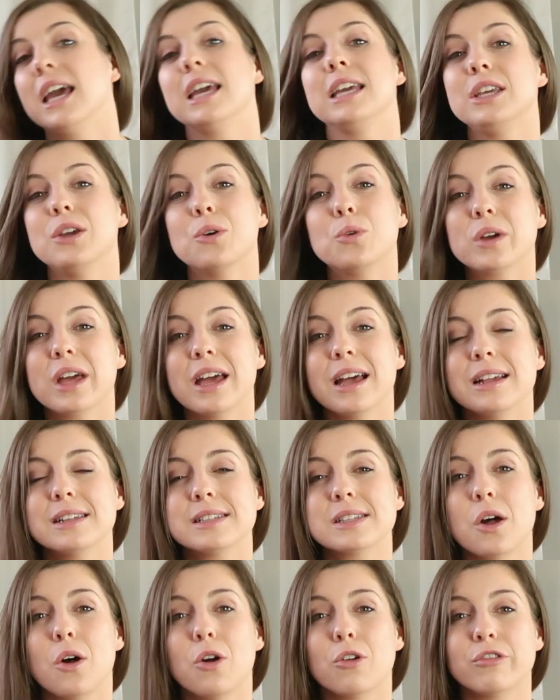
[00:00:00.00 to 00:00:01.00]
Yoga
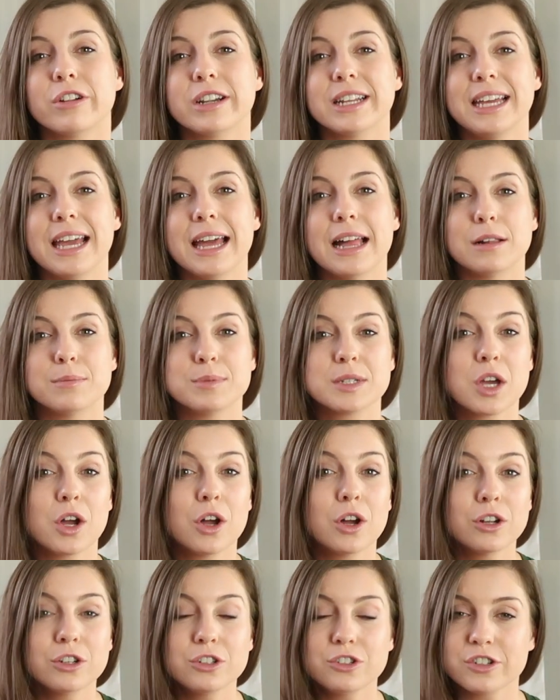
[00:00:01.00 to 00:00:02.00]
has already helped
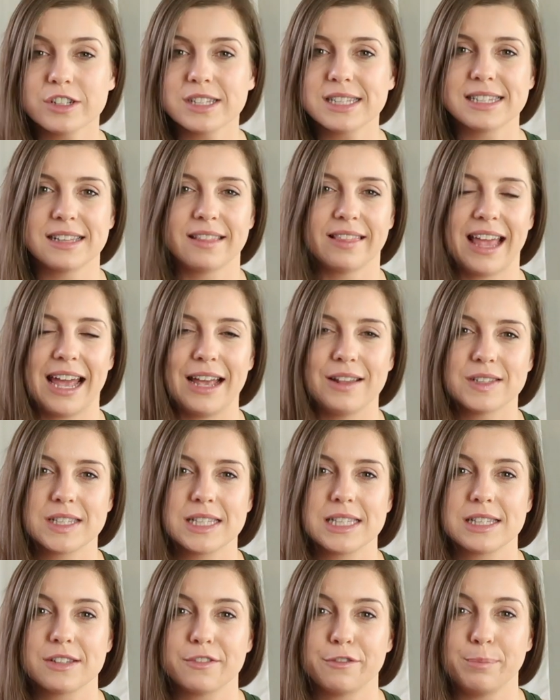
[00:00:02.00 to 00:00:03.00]
hundreds and
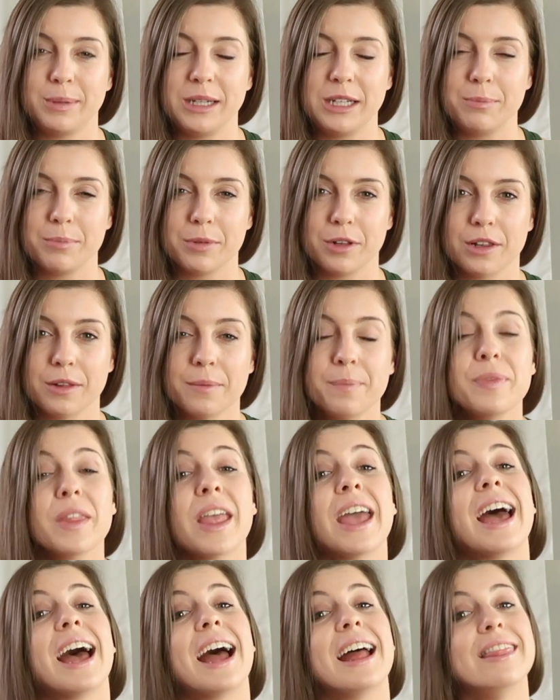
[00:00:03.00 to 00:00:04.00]
thousands of people,
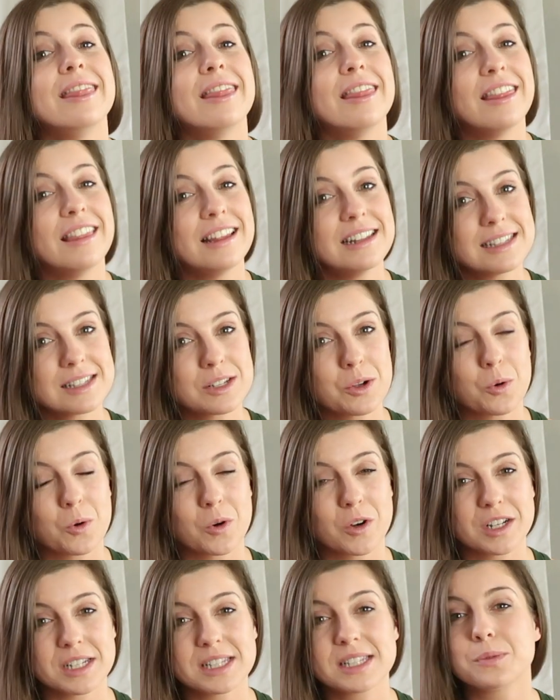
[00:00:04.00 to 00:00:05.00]
and this
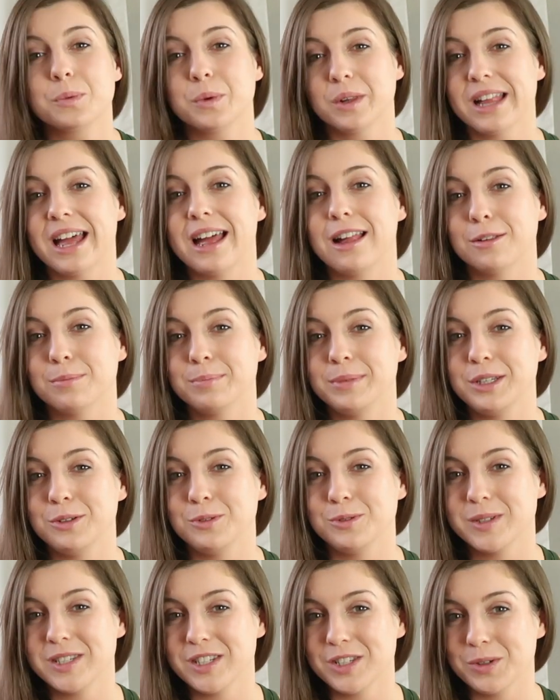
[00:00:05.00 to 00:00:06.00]
course will help
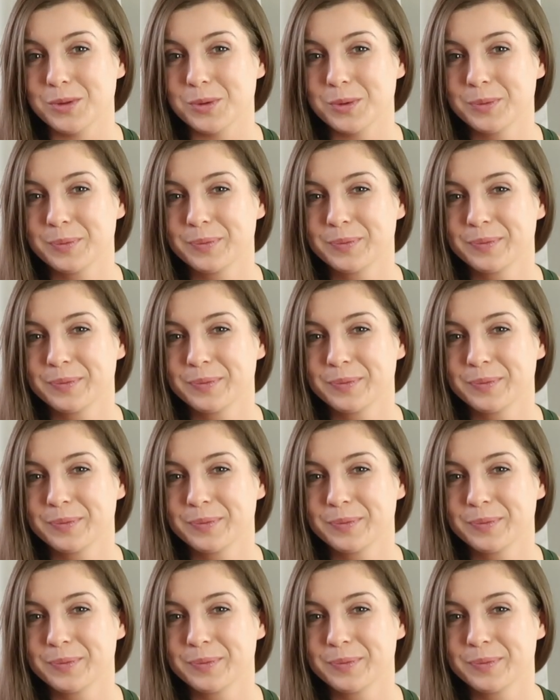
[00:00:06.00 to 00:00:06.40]
you too.